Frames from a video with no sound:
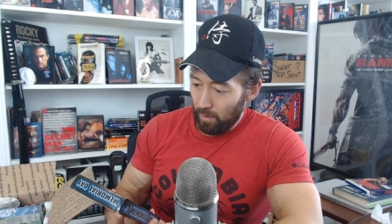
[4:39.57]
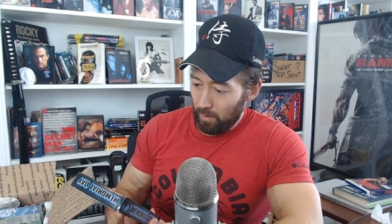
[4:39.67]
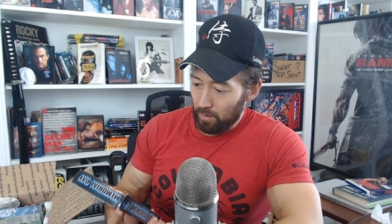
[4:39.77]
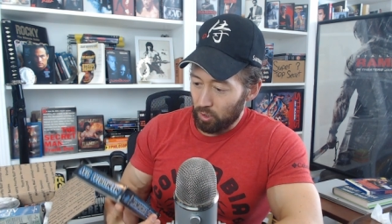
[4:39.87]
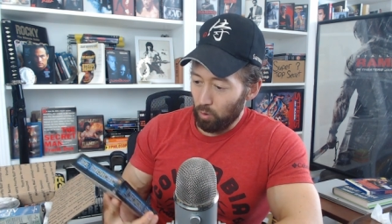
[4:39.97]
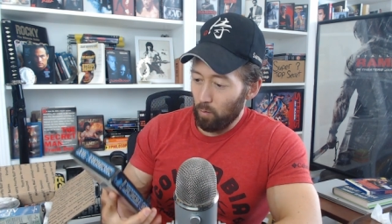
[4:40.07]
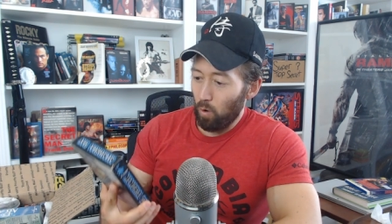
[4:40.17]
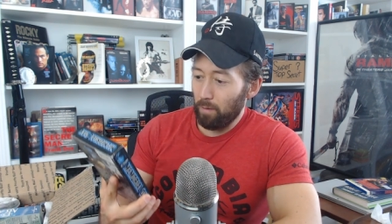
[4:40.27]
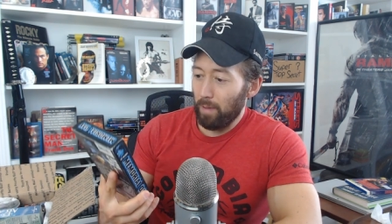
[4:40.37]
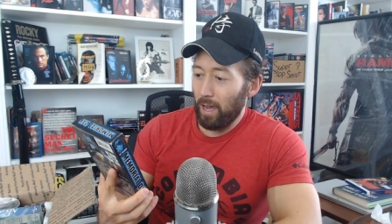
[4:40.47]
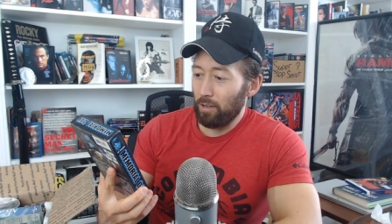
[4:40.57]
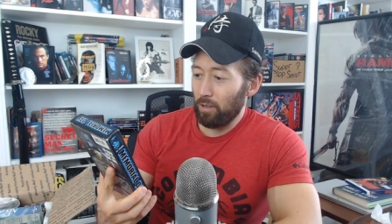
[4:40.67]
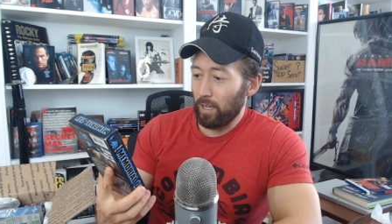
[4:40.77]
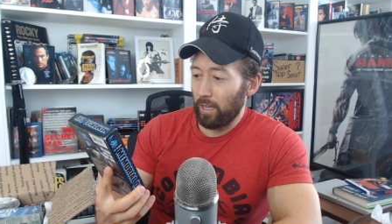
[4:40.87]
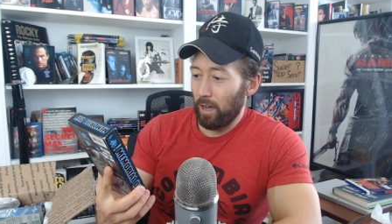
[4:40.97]
There's only one man you
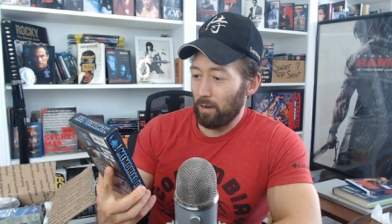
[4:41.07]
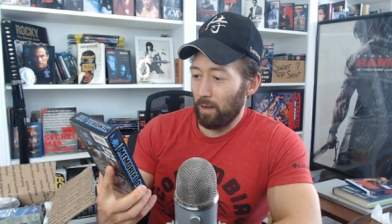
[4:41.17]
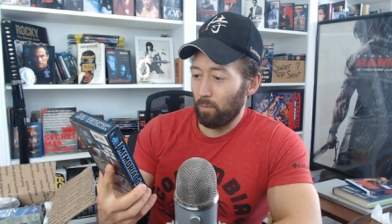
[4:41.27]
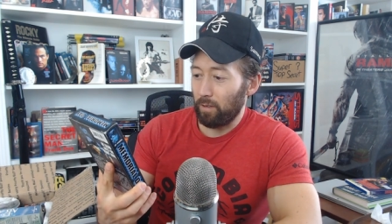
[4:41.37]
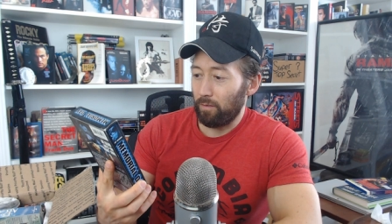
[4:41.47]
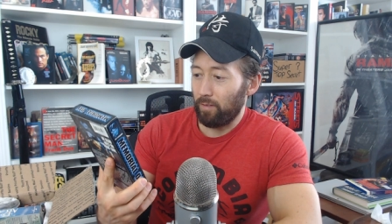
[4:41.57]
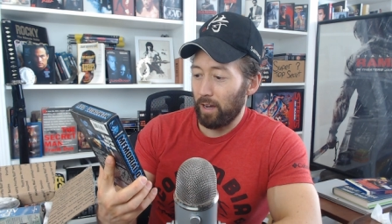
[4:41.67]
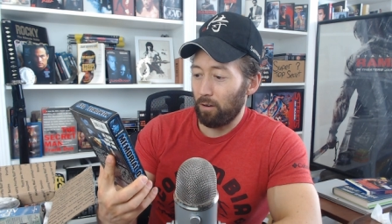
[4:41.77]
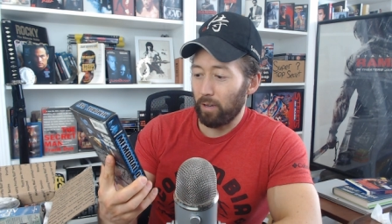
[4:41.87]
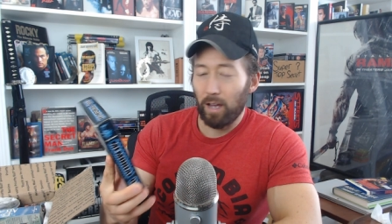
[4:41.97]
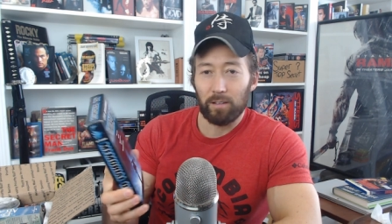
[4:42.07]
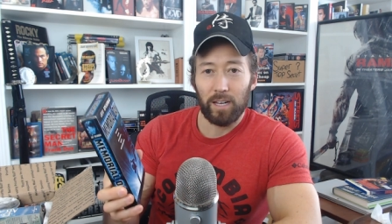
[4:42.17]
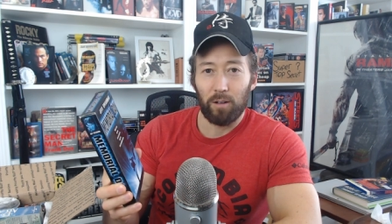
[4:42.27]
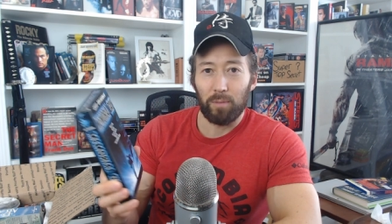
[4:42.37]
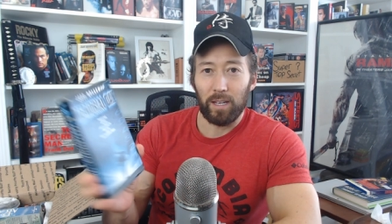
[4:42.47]
can count on when the final
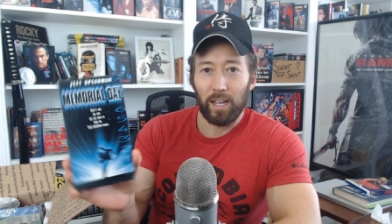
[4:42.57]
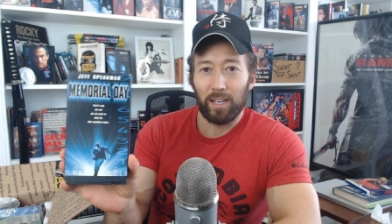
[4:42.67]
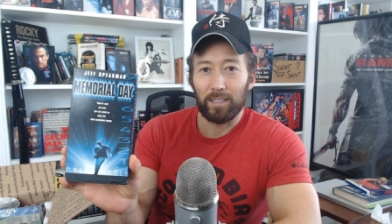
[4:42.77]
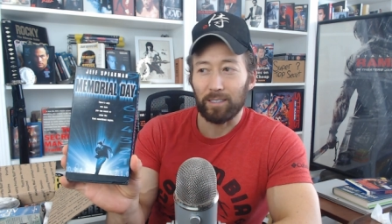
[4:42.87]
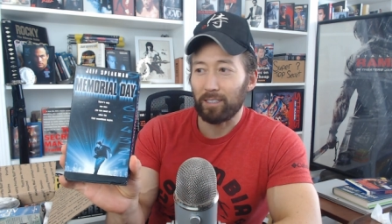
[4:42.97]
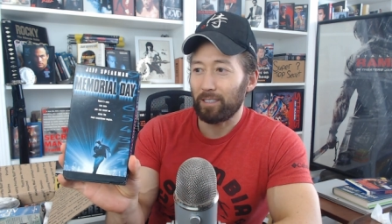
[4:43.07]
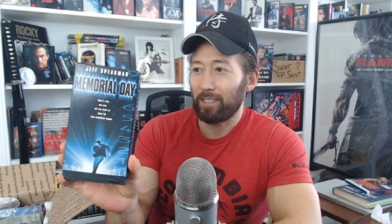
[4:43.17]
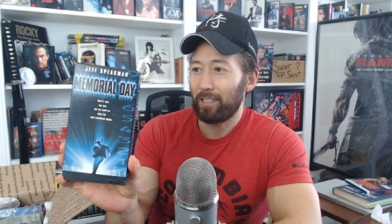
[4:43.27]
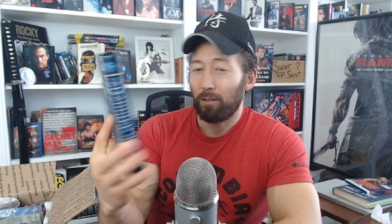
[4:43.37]
countdown begins.